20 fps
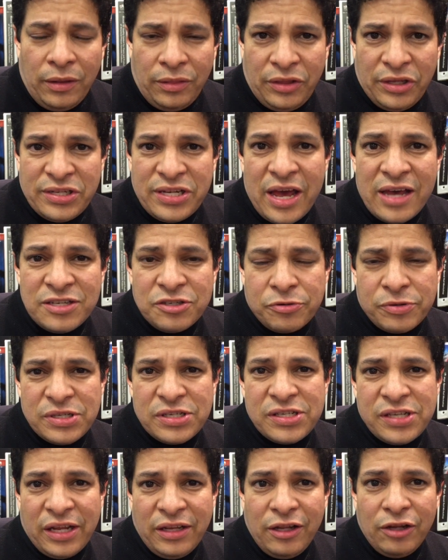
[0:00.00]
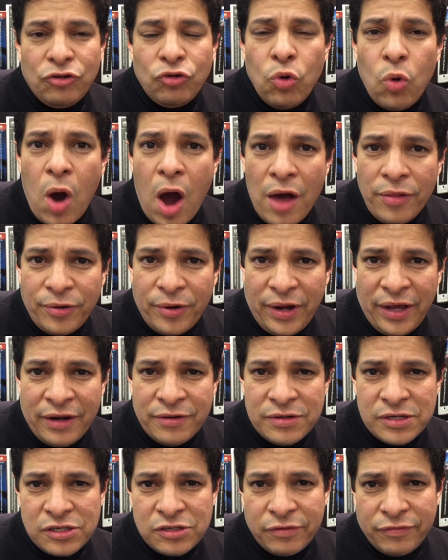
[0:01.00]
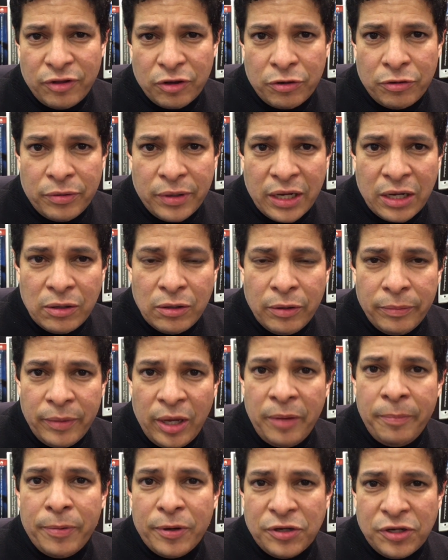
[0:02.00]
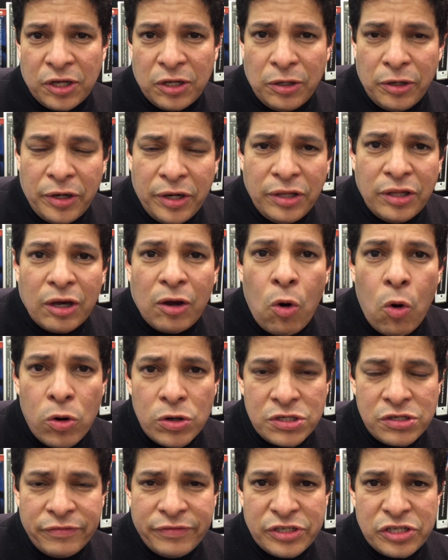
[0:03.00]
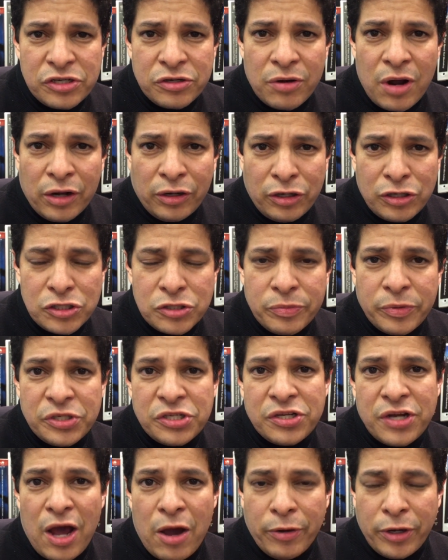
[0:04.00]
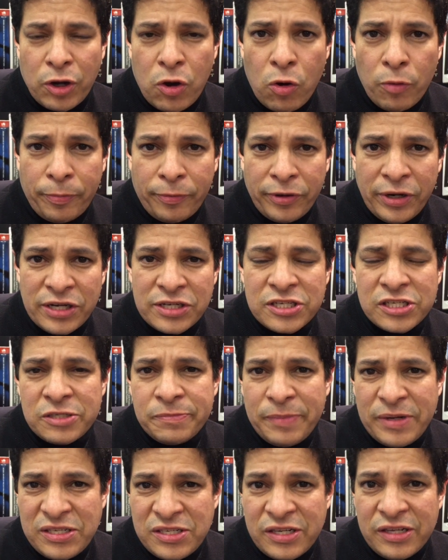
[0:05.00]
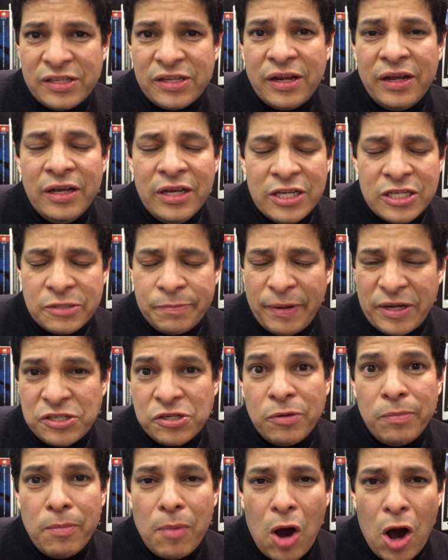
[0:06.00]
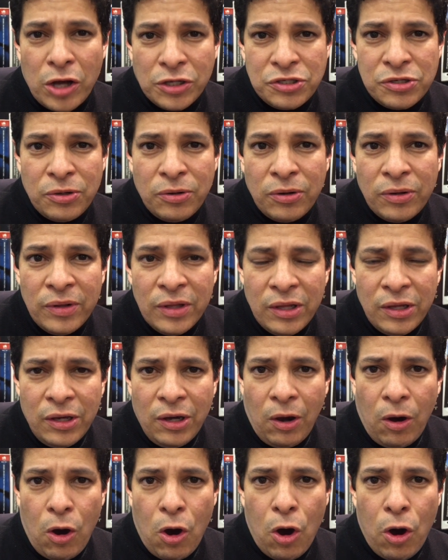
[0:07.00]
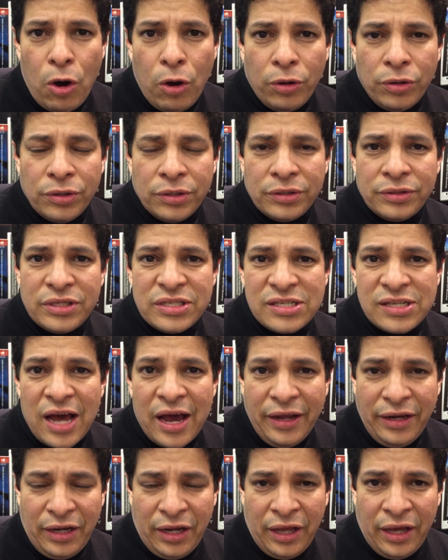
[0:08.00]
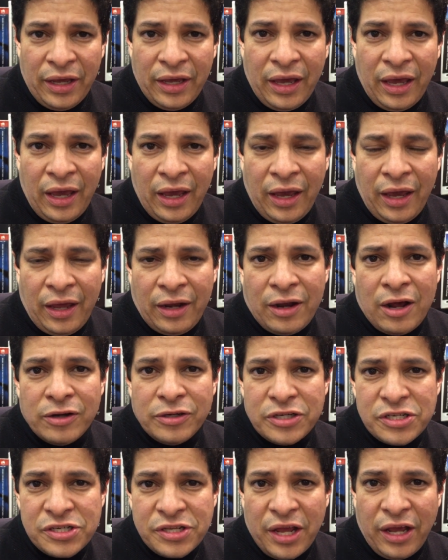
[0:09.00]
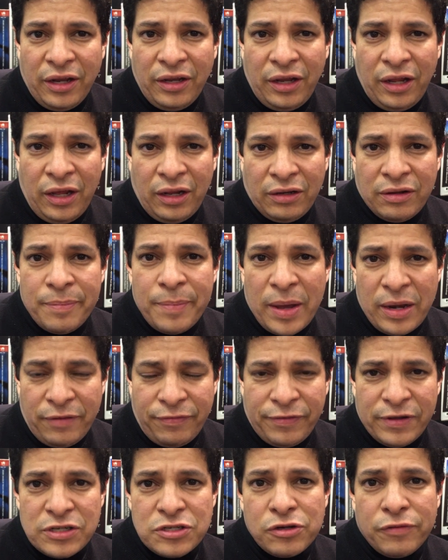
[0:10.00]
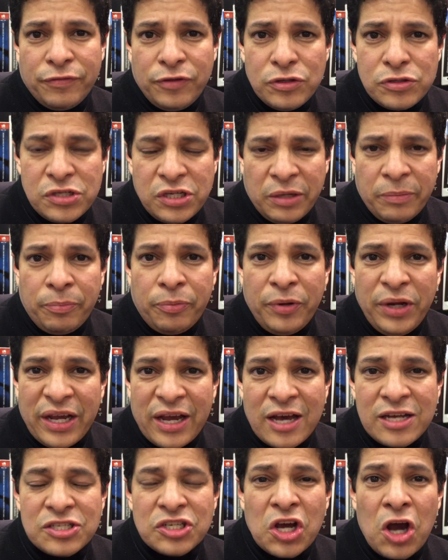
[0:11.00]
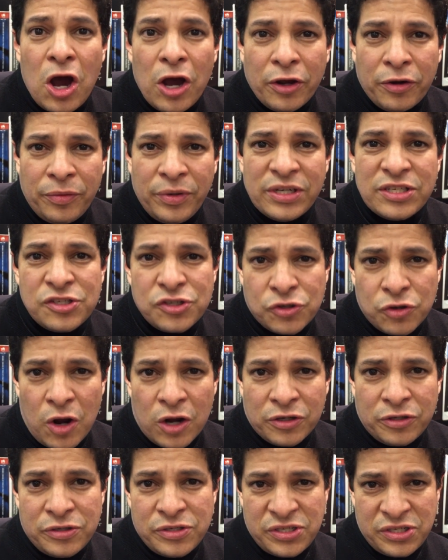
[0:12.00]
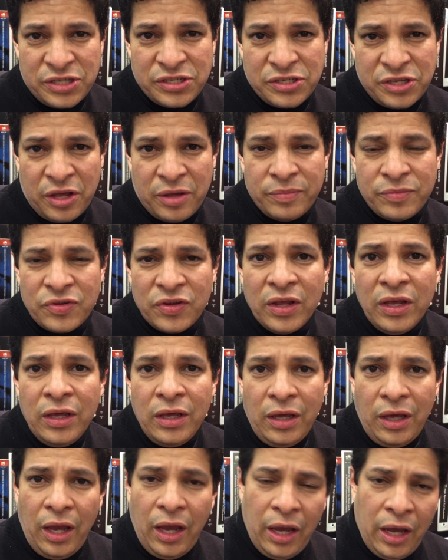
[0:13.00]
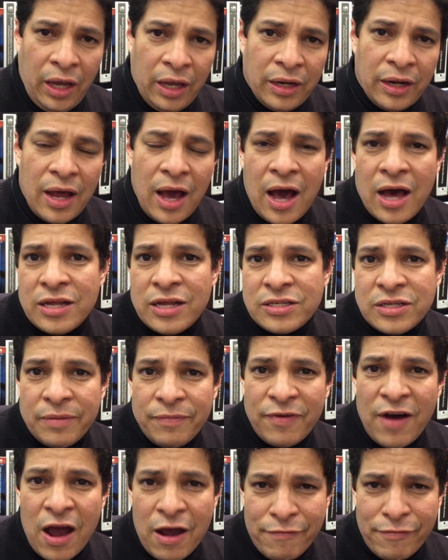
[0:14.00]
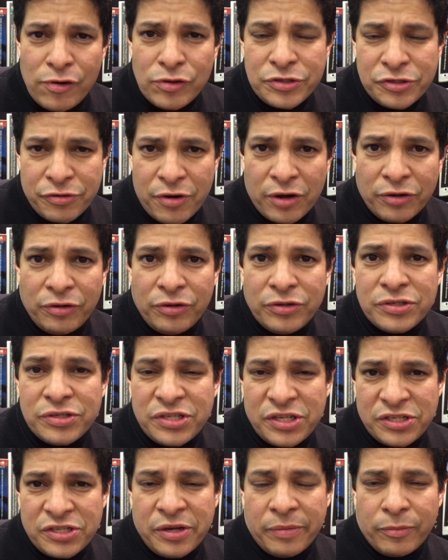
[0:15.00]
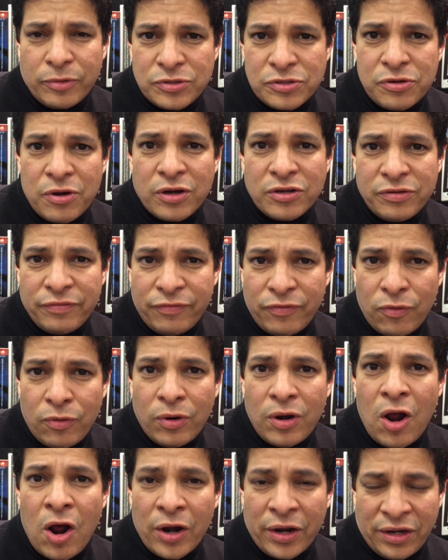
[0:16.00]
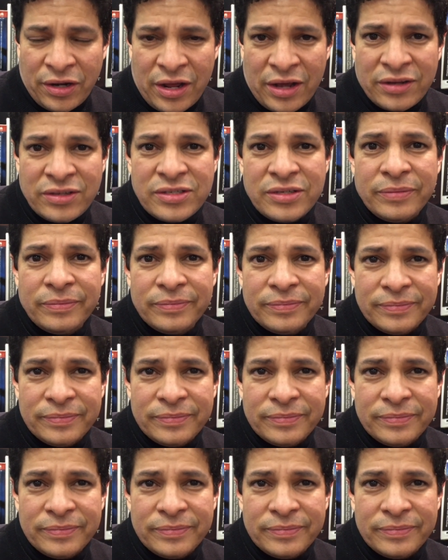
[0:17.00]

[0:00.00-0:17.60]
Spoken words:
this has transcended to other areas of the curriculum, in particular in the course of instructors, which now incorporates a special module on designing and understanding the benefits of using precast concrete structure systems as a viable structure system construction for architects.